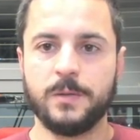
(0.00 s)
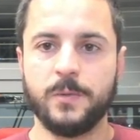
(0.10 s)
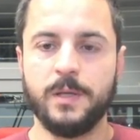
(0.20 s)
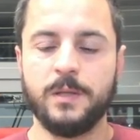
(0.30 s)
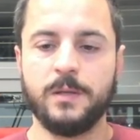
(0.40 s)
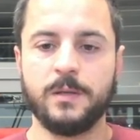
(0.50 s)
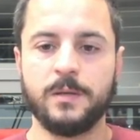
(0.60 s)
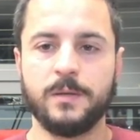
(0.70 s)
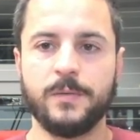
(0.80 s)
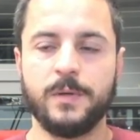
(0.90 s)
Let's wait.
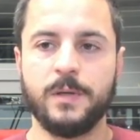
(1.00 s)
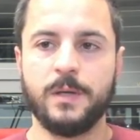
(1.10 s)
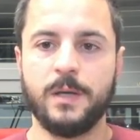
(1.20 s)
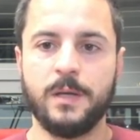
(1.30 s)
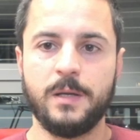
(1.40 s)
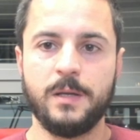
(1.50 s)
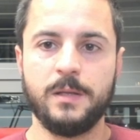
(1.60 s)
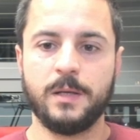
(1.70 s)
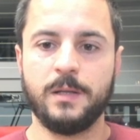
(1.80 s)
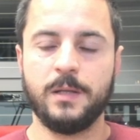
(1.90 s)

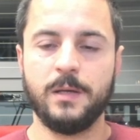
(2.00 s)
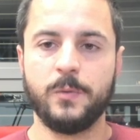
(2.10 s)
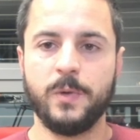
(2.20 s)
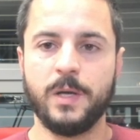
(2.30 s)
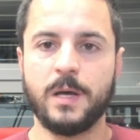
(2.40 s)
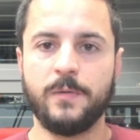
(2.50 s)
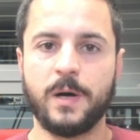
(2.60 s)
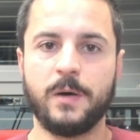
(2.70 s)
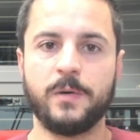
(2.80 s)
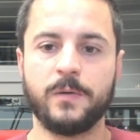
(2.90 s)
And I think we
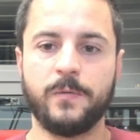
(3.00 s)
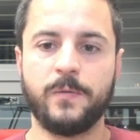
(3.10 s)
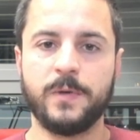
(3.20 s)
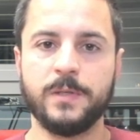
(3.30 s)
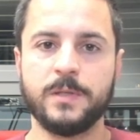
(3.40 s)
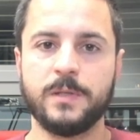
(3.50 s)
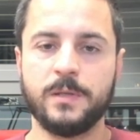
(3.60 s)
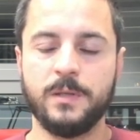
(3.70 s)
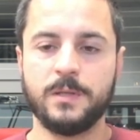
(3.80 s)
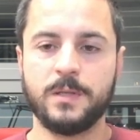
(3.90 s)
have our
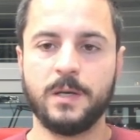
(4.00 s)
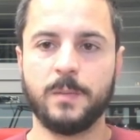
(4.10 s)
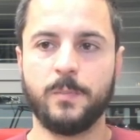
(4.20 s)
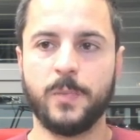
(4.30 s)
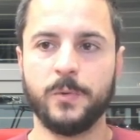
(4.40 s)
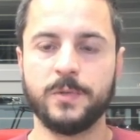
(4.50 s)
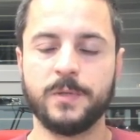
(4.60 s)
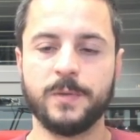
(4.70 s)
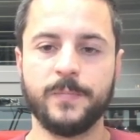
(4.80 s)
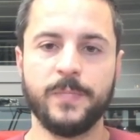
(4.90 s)
first Instagram
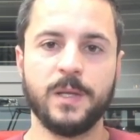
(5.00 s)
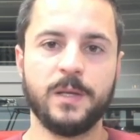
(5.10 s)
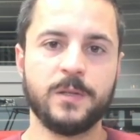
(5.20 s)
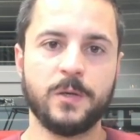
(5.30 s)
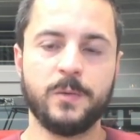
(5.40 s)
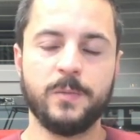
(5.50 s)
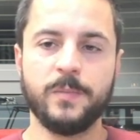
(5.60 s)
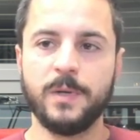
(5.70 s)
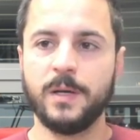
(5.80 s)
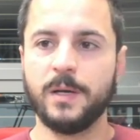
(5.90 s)
post.
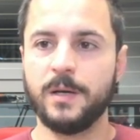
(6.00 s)
So